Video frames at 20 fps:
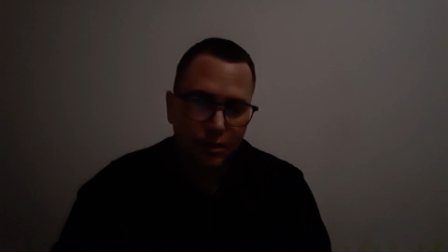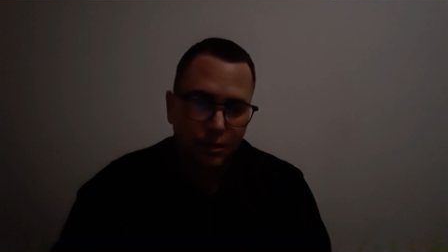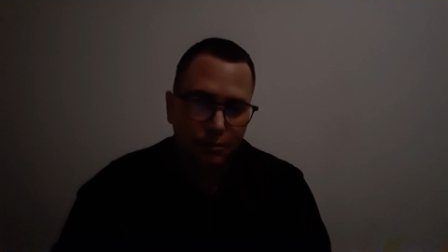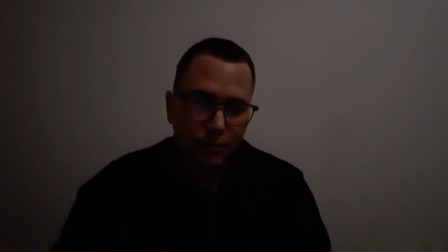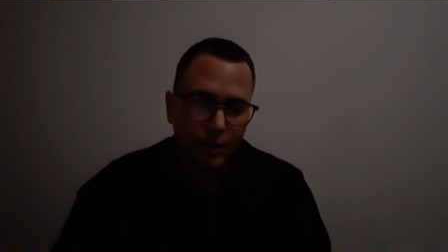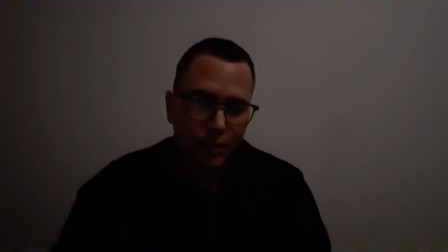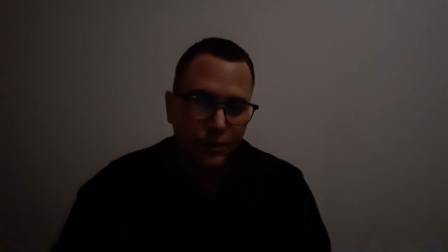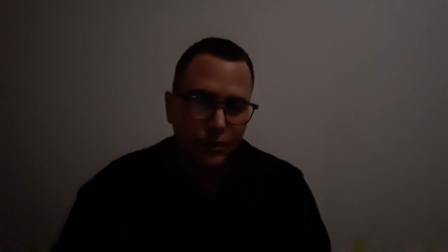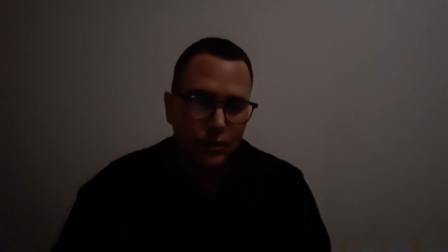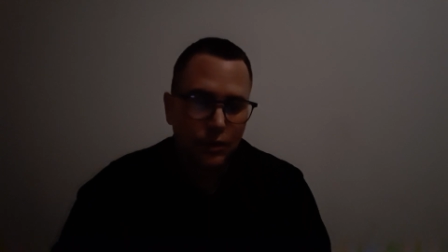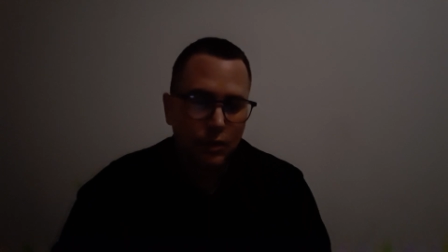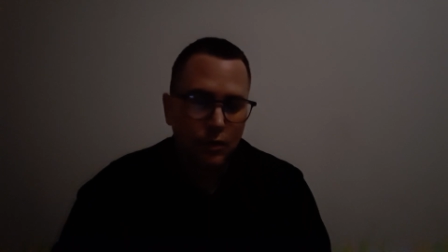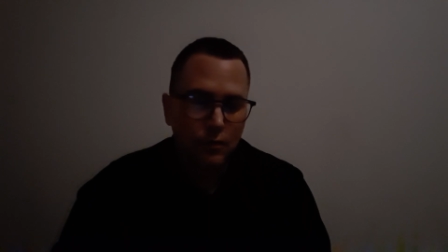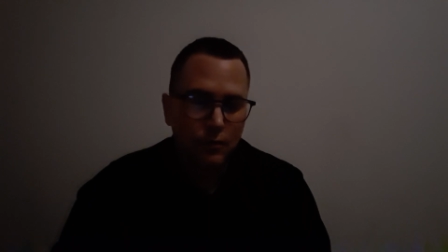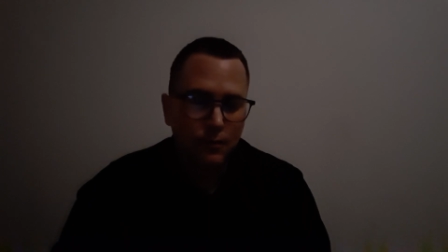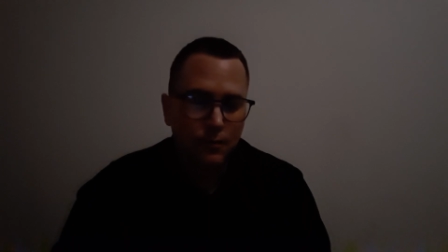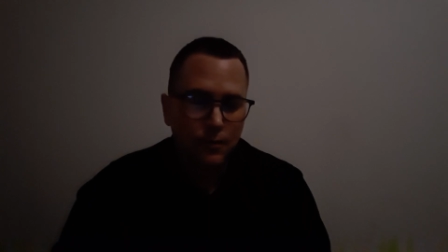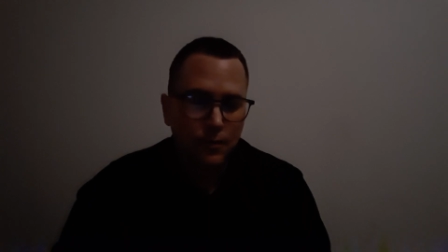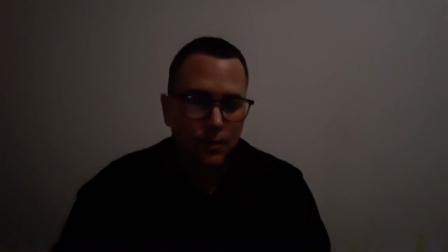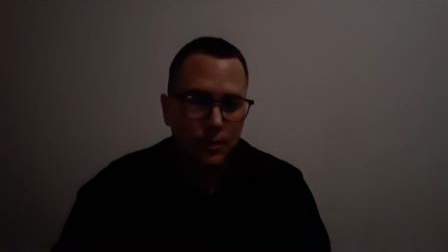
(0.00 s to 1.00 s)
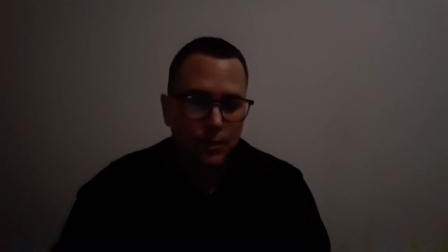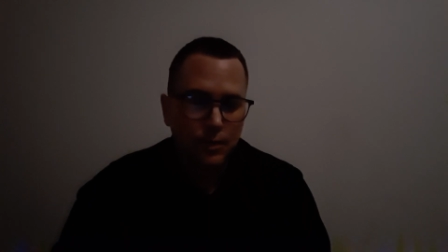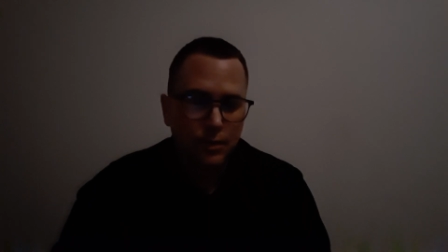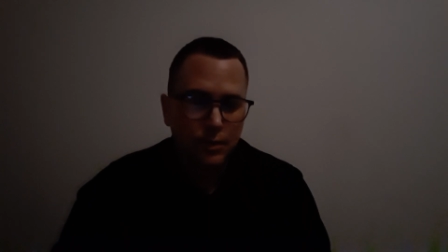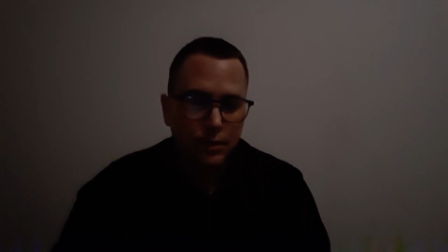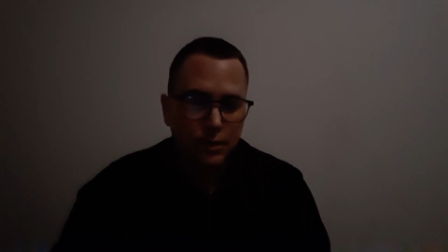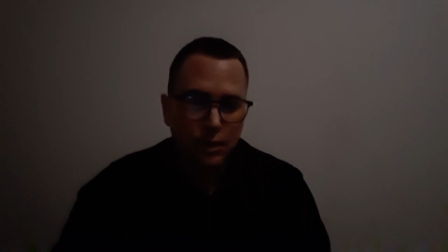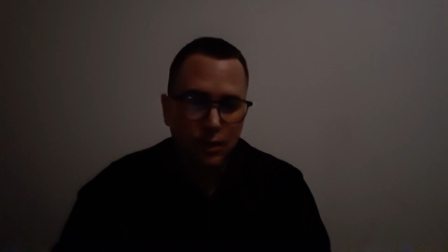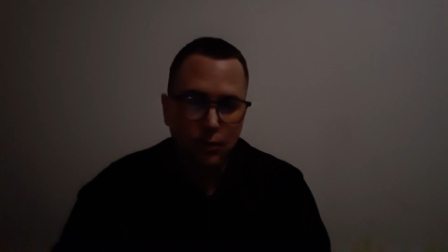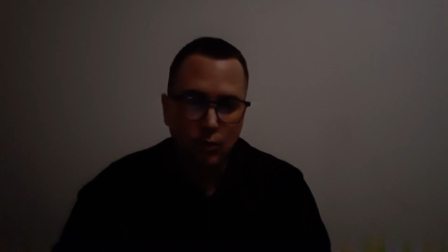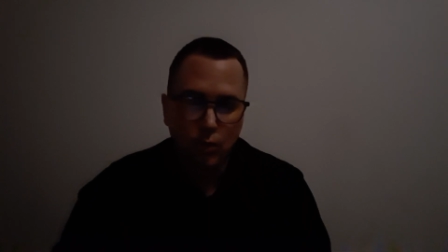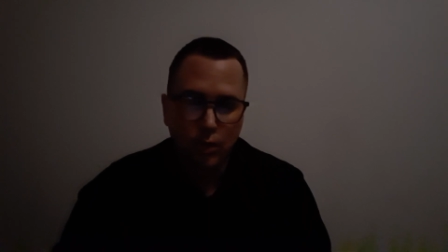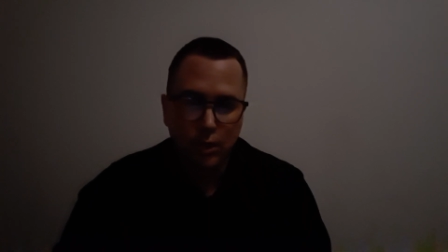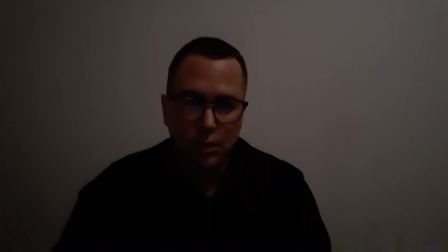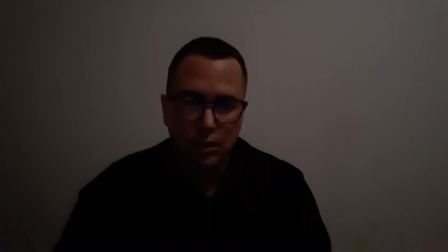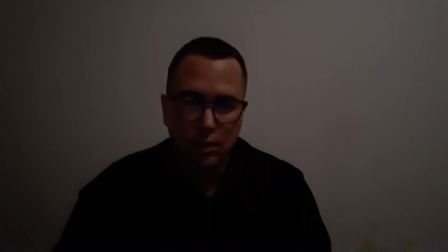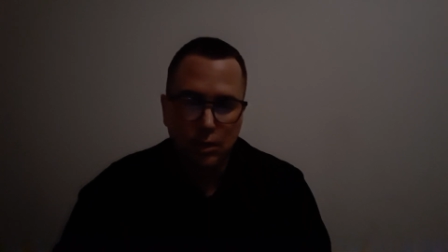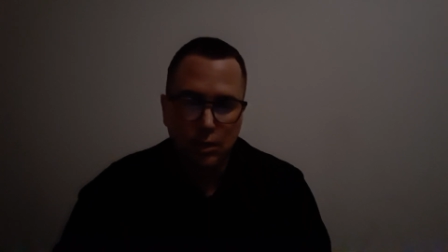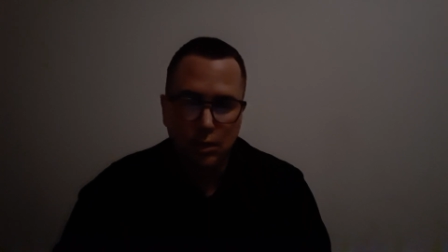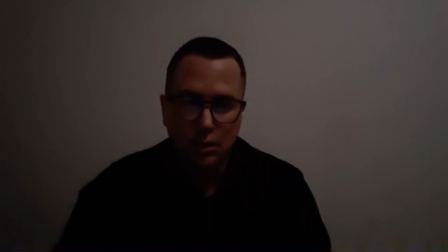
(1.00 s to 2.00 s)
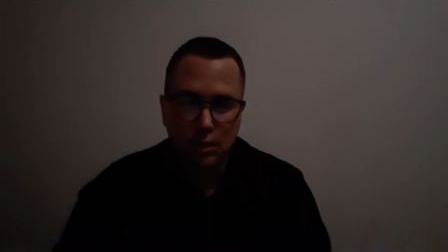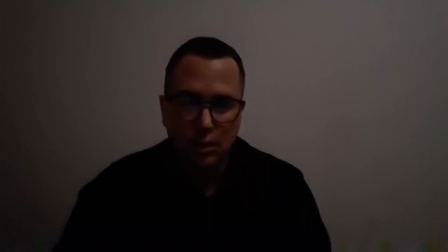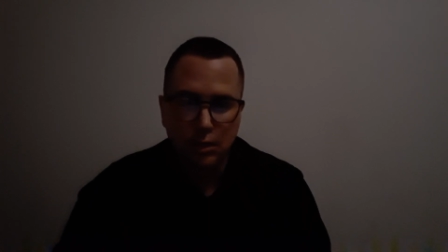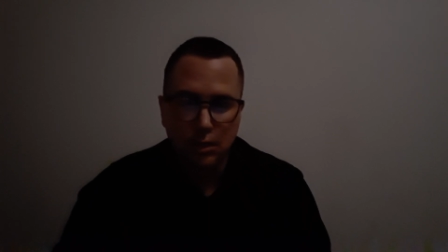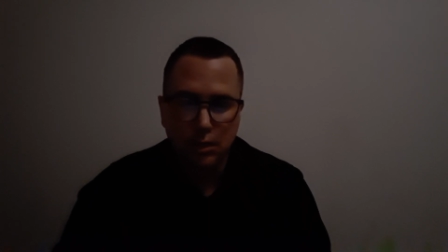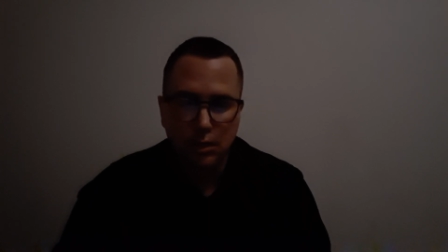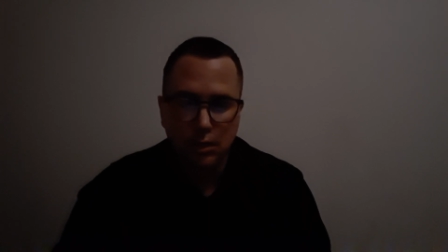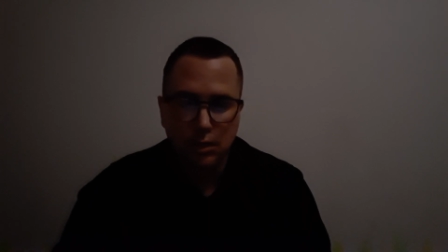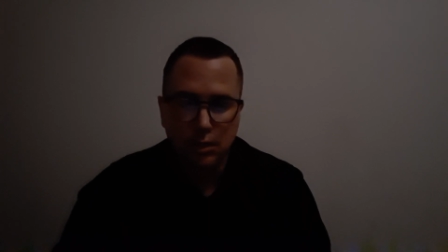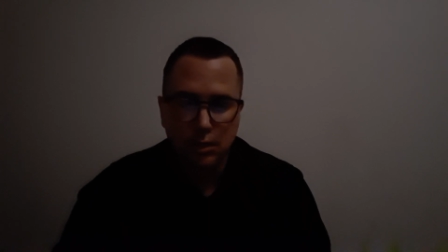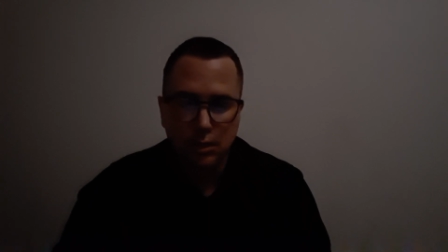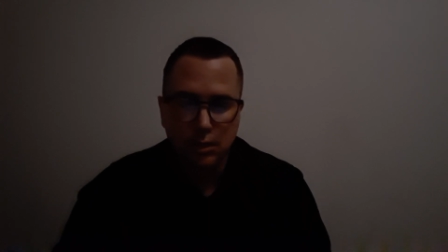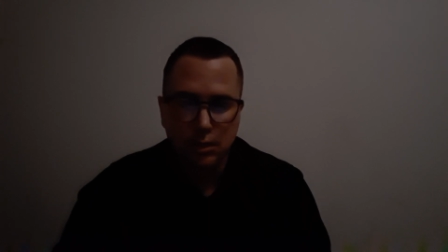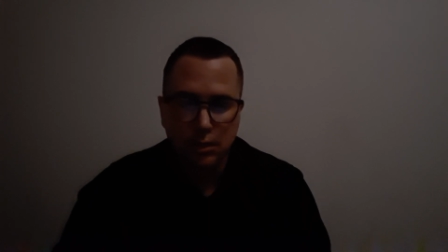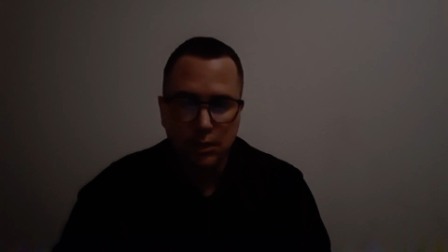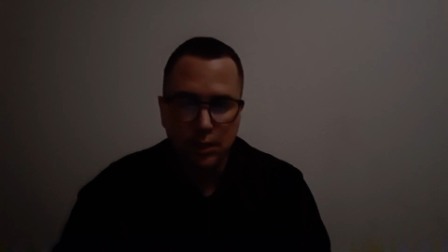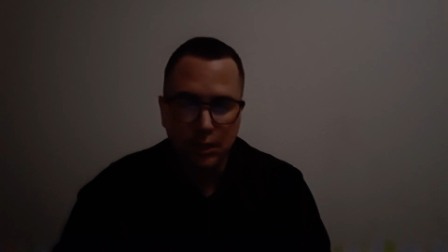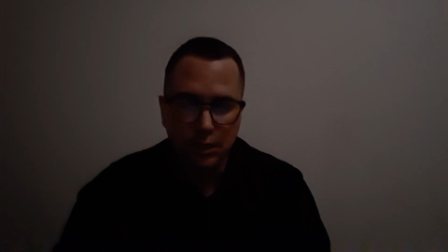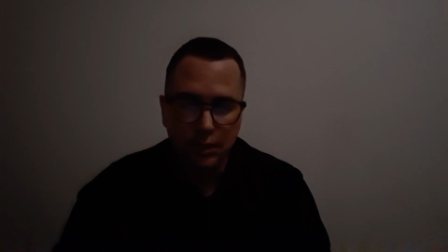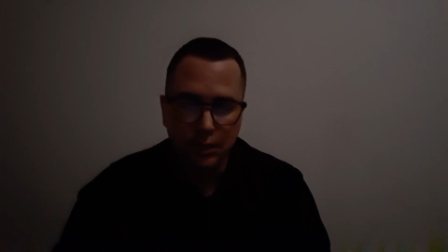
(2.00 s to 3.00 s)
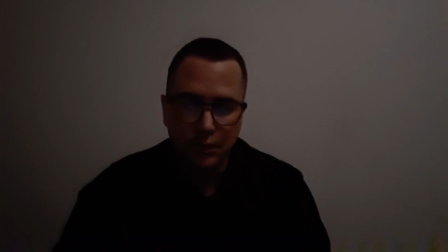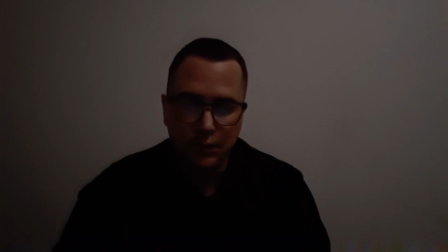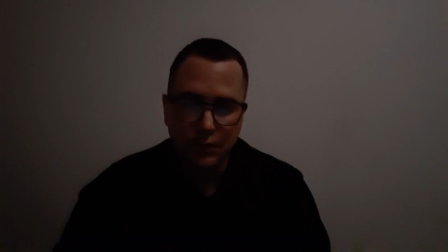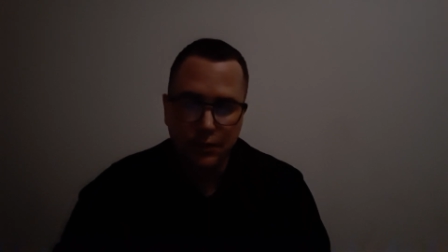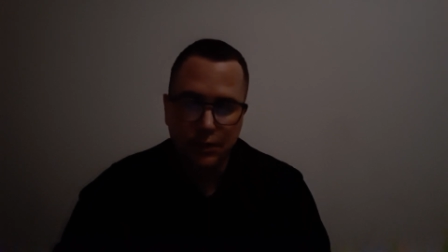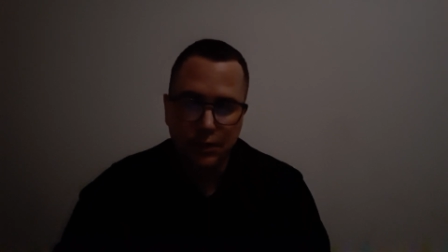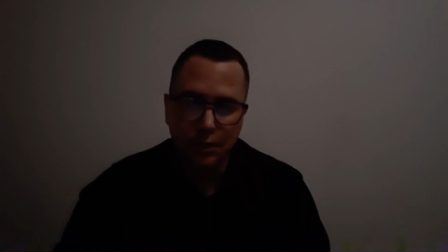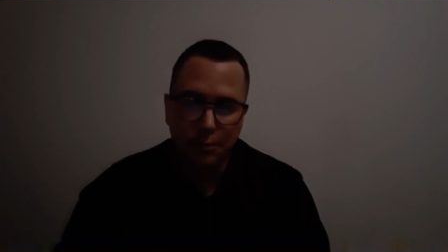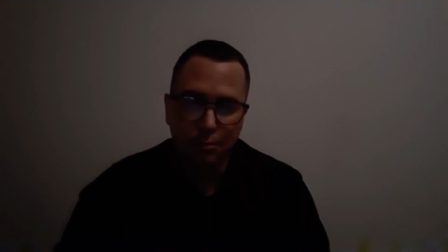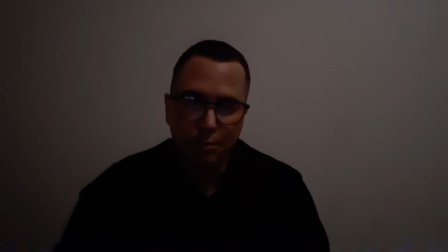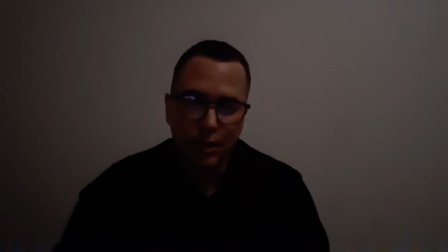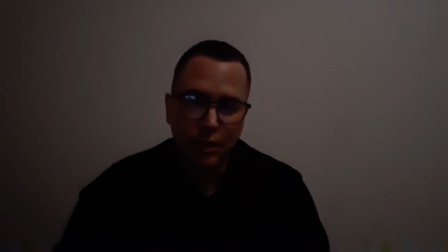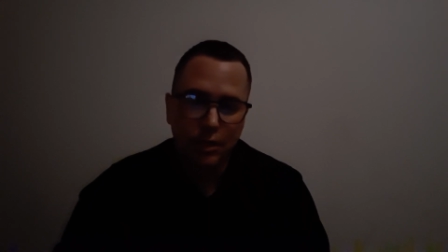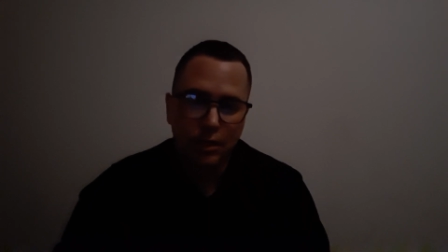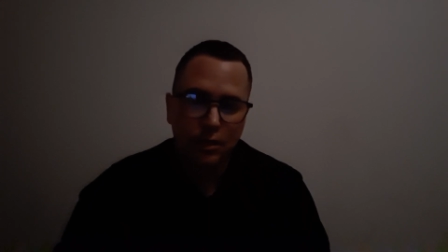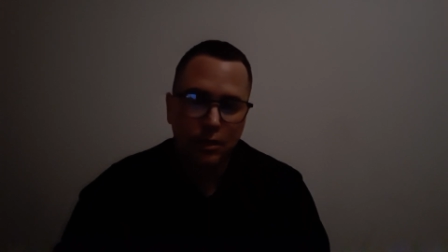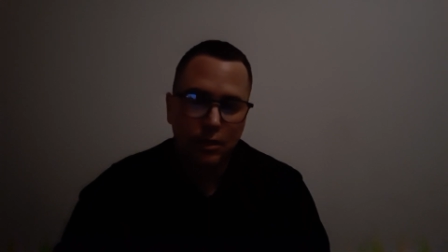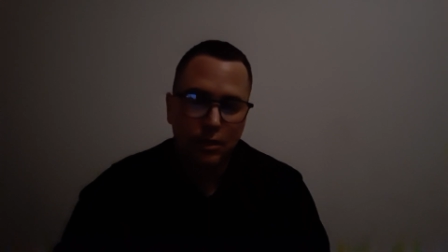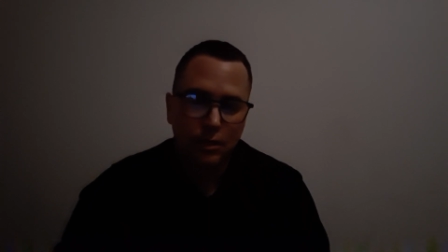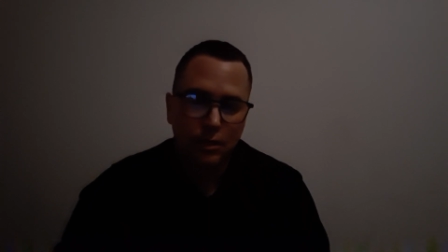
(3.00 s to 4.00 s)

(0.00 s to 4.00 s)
Myself said wait, taking a step back,